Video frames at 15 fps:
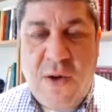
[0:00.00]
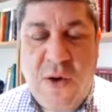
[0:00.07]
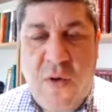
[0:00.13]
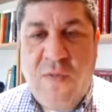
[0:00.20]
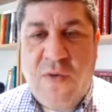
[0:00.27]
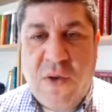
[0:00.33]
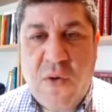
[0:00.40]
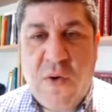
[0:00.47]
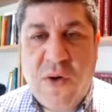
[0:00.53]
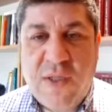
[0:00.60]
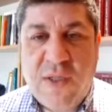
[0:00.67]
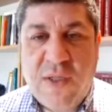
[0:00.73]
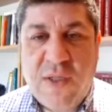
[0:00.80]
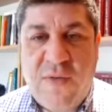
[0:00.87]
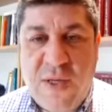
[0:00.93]
over the course
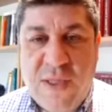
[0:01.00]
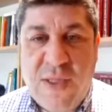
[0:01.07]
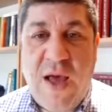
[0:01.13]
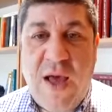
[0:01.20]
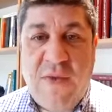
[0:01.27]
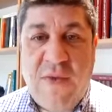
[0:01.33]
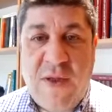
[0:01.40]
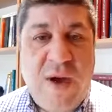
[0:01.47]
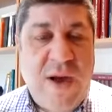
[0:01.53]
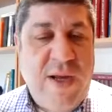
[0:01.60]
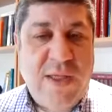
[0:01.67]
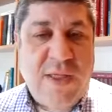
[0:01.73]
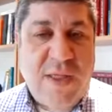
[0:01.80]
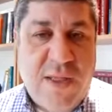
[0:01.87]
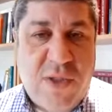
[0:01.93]
of his life in
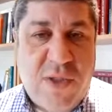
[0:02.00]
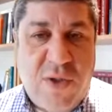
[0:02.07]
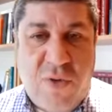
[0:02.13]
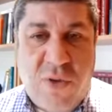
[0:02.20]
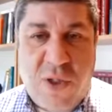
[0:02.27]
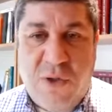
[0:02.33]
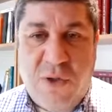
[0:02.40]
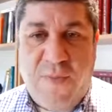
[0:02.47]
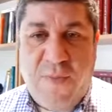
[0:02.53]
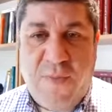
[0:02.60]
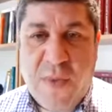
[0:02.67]
raising his two children.